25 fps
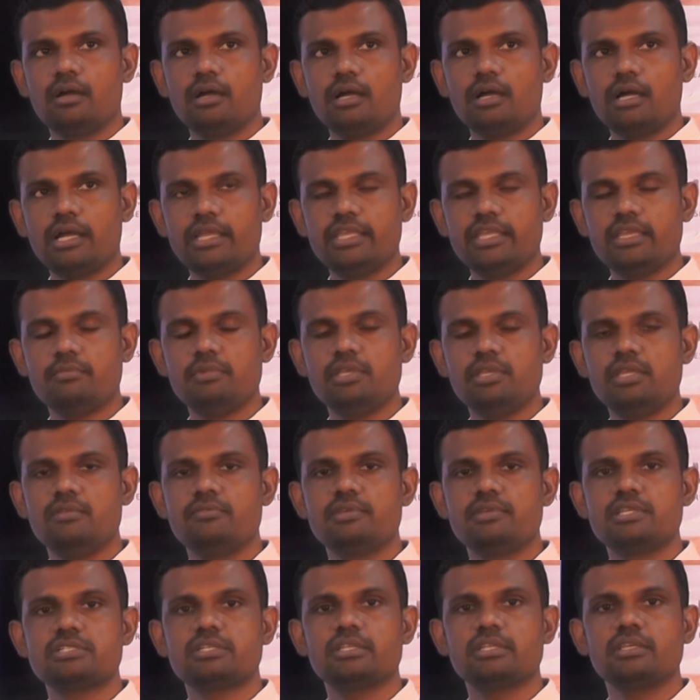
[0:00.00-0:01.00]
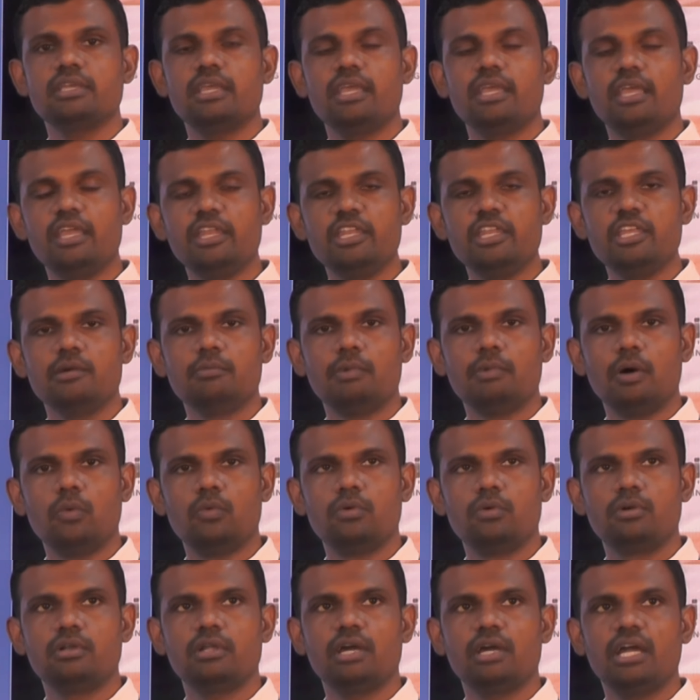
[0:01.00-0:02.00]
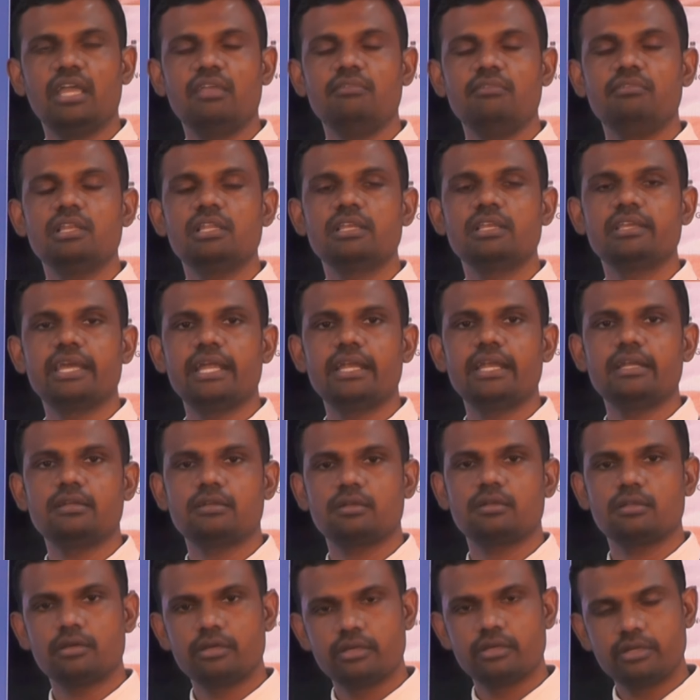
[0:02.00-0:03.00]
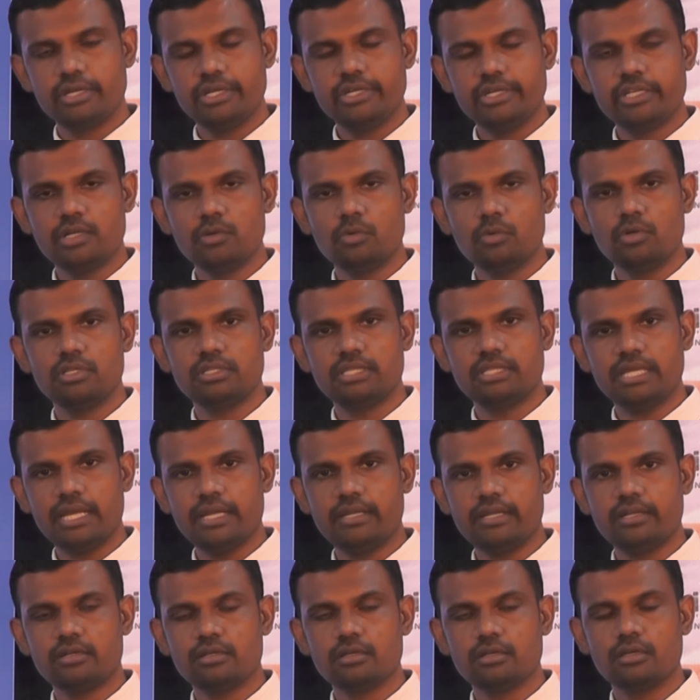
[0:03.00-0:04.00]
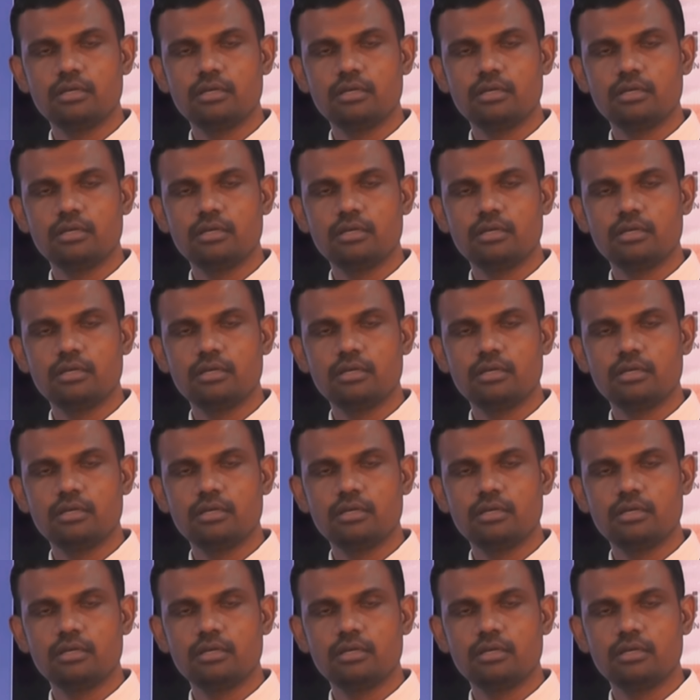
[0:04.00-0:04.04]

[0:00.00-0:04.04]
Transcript: I am investing any amount, I will get return on that